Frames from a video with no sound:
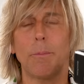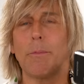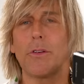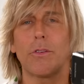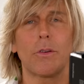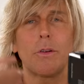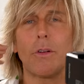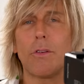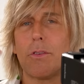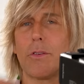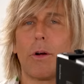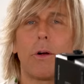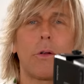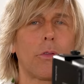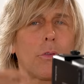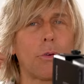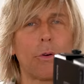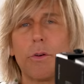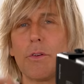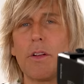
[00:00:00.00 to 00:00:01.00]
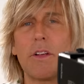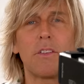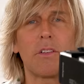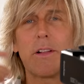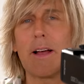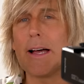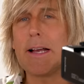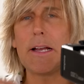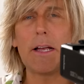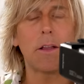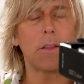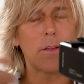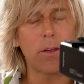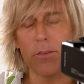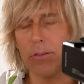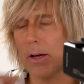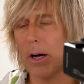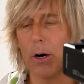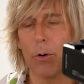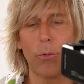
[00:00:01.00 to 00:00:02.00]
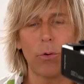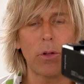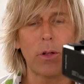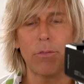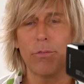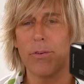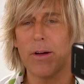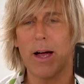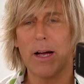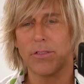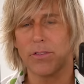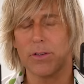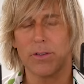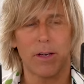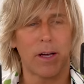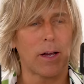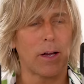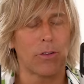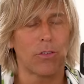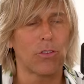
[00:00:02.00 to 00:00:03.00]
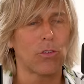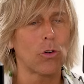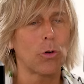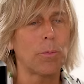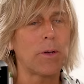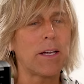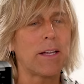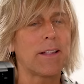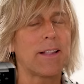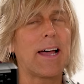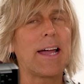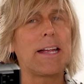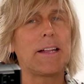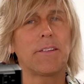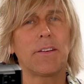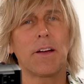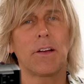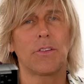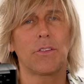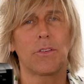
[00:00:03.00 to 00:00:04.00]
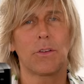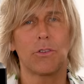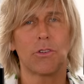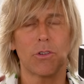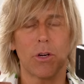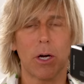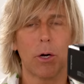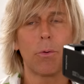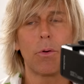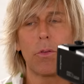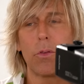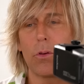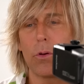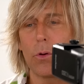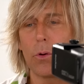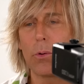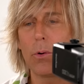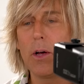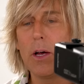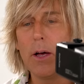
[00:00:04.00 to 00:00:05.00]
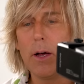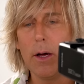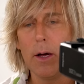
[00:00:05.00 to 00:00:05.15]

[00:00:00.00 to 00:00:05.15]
I'm just gonna start throwing these lighting things out really fast because I got so many light tests to share with you.